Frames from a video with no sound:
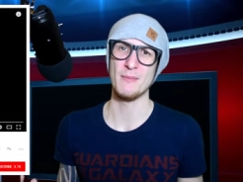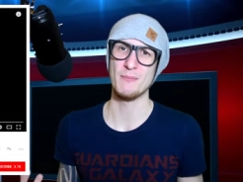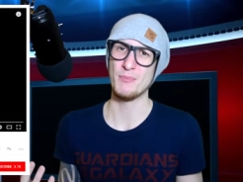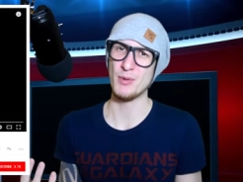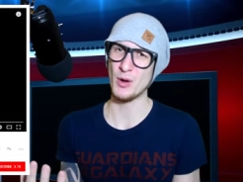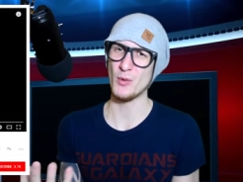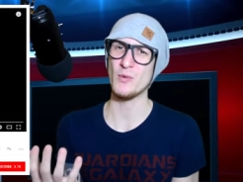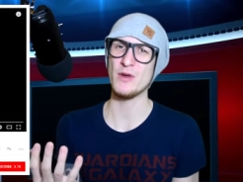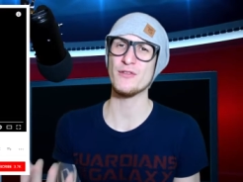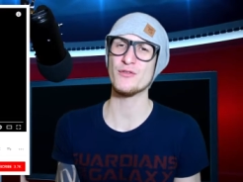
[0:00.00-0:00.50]

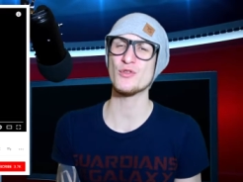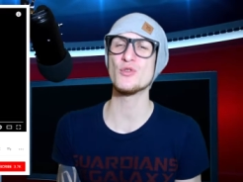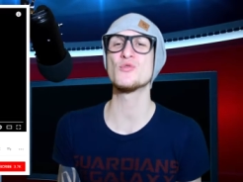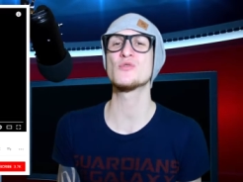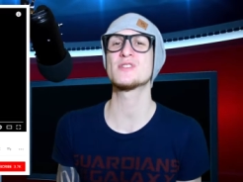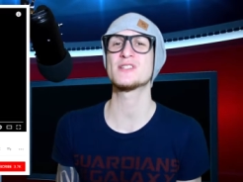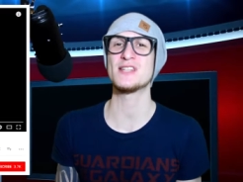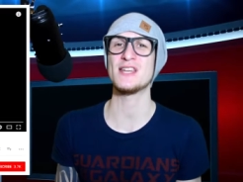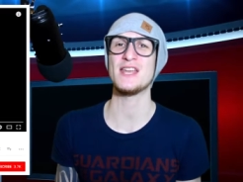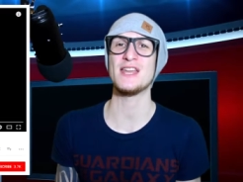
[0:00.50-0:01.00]
but we've all
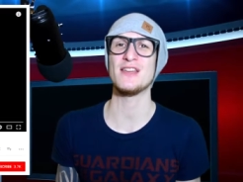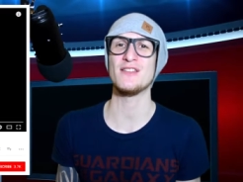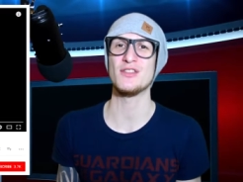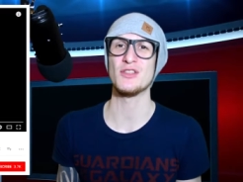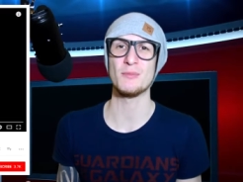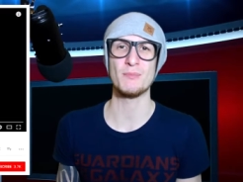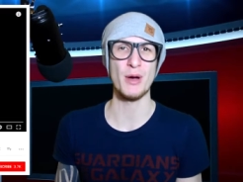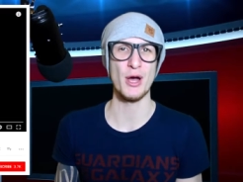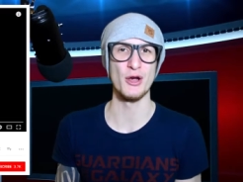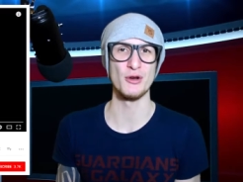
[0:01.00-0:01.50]
seen
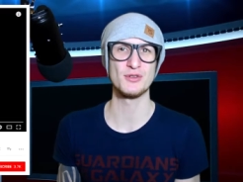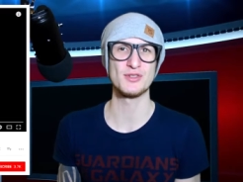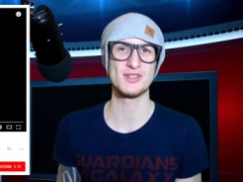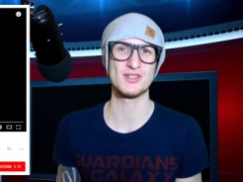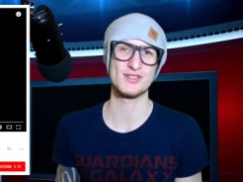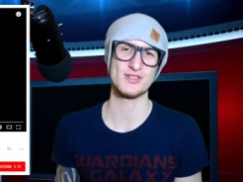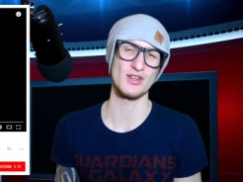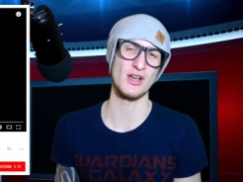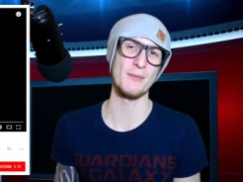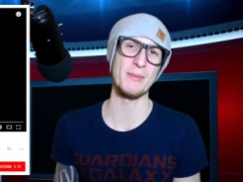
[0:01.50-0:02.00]
the
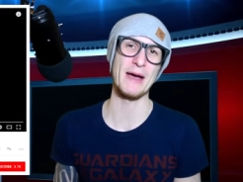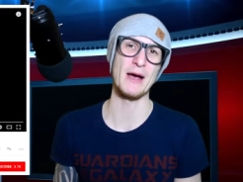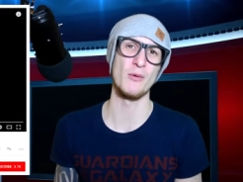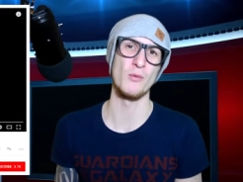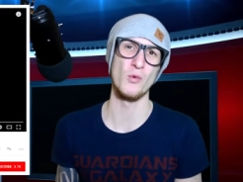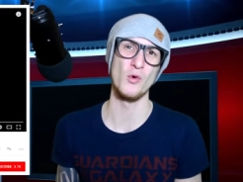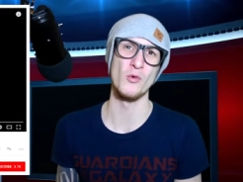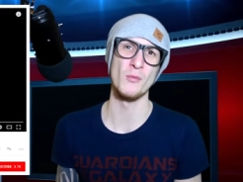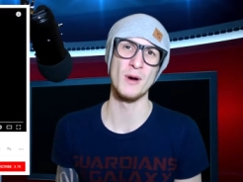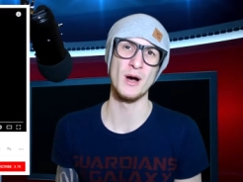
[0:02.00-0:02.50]
posts about
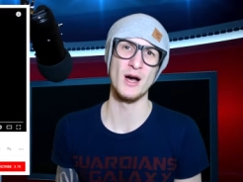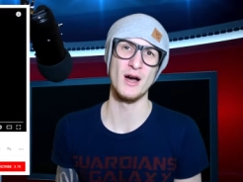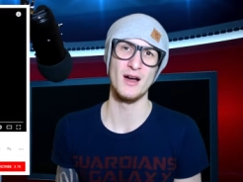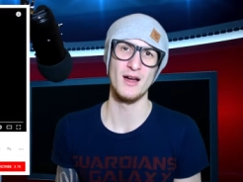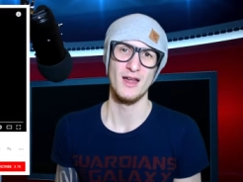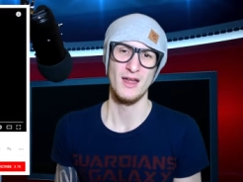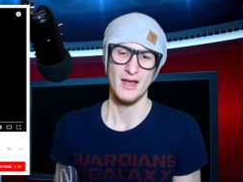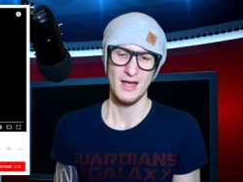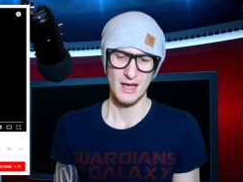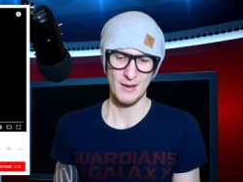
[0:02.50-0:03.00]
Walmart
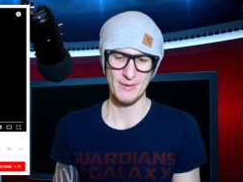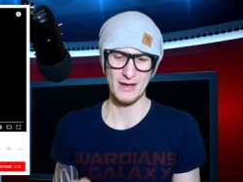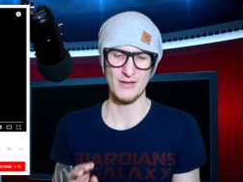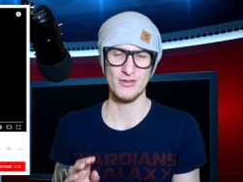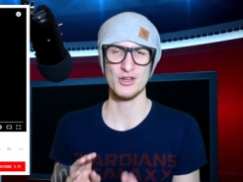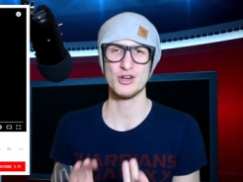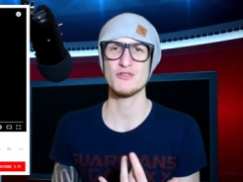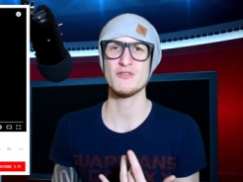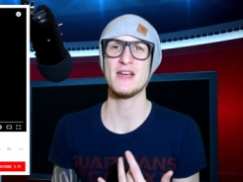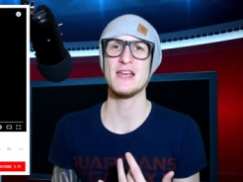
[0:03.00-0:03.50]
about
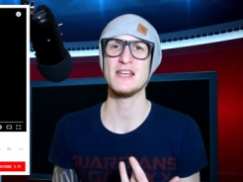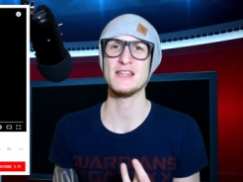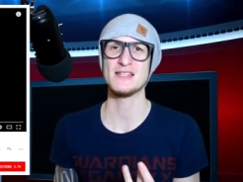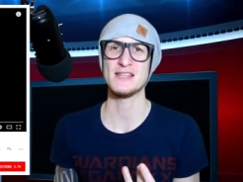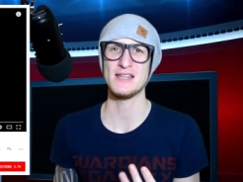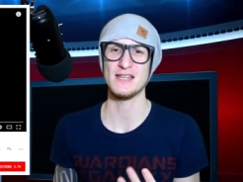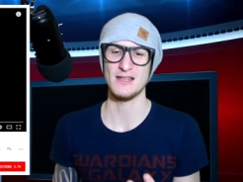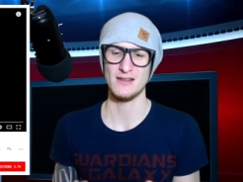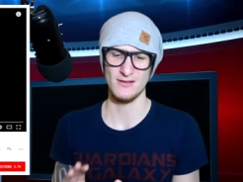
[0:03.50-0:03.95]
the crazy,